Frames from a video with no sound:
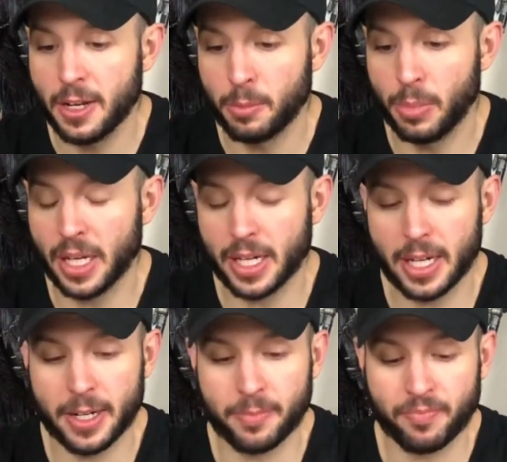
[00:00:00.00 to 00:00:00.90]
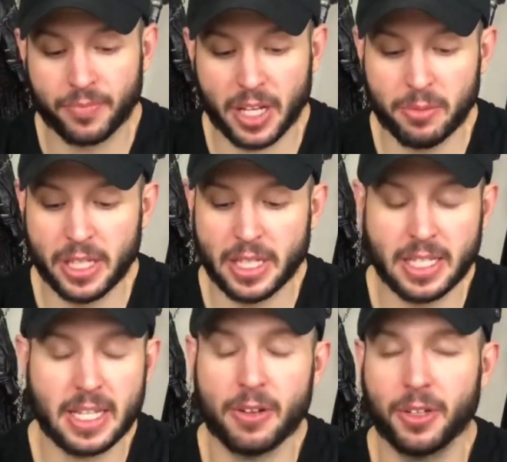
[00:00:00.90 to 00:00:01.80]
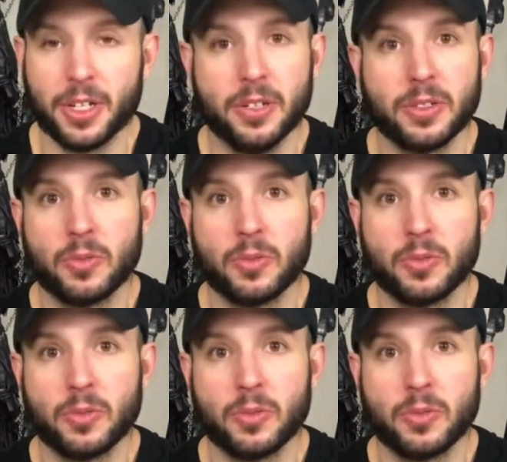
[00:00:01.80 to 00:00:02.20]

But, I mean, that's how it goes.